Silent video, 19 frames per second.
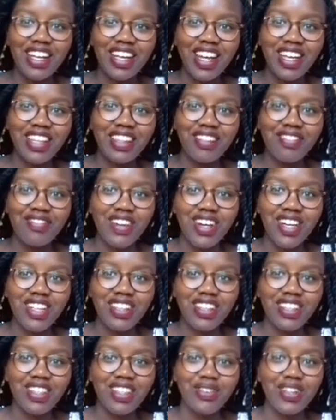I
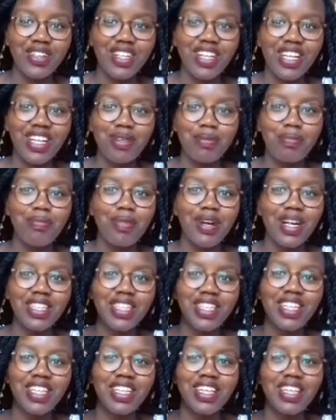like the fact that they were
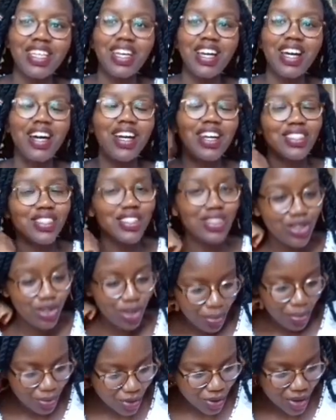really bulky.
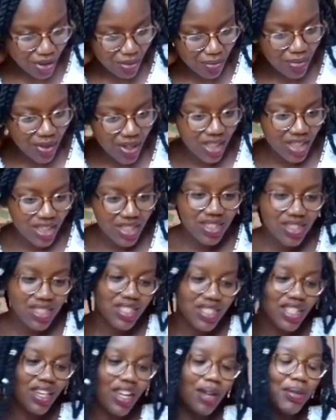I stopped doing
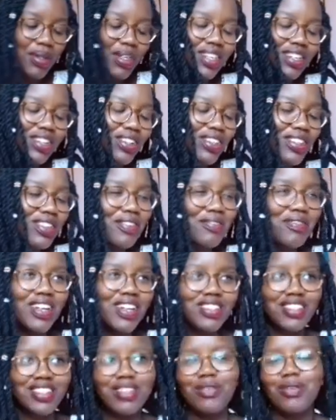braids. I
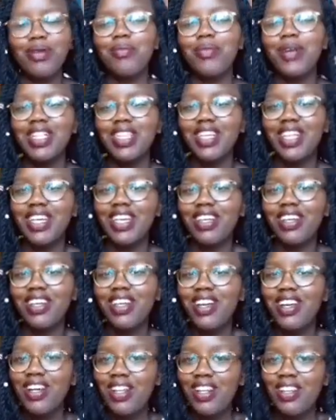mean, not the fact that they were
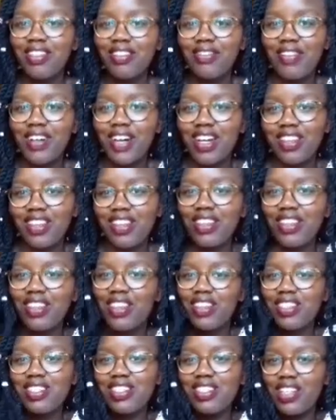bulky, the
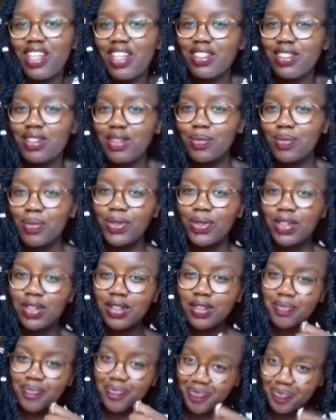fact that they're
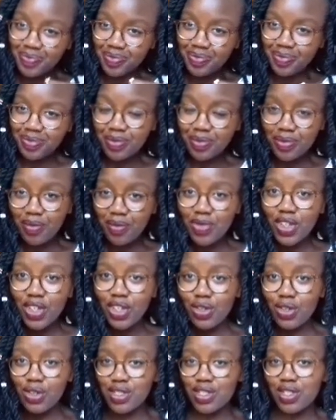sizable.
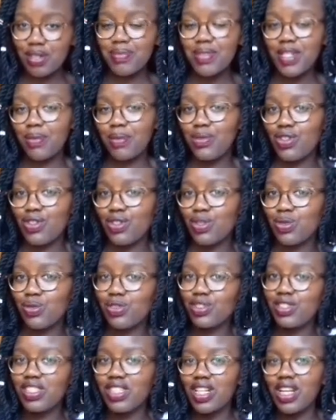You know,
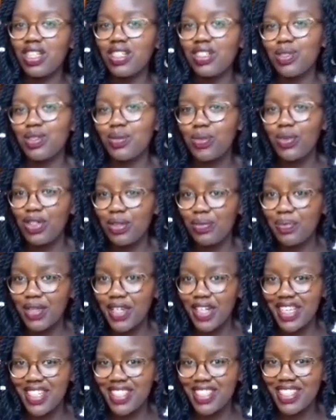sometimes you don't want really
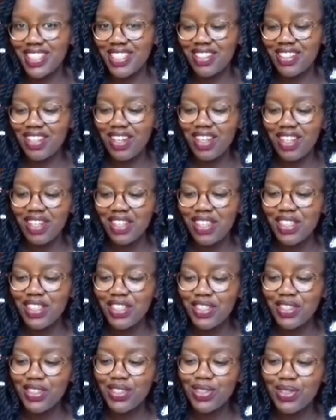small braids.
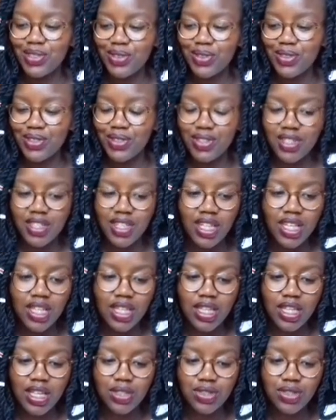
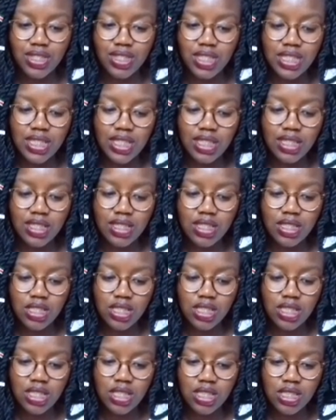So that
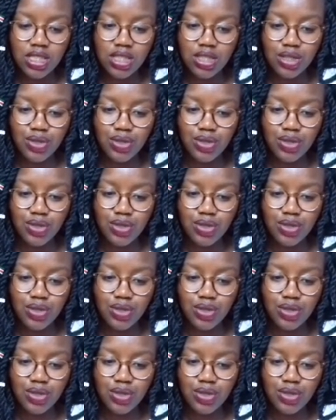was it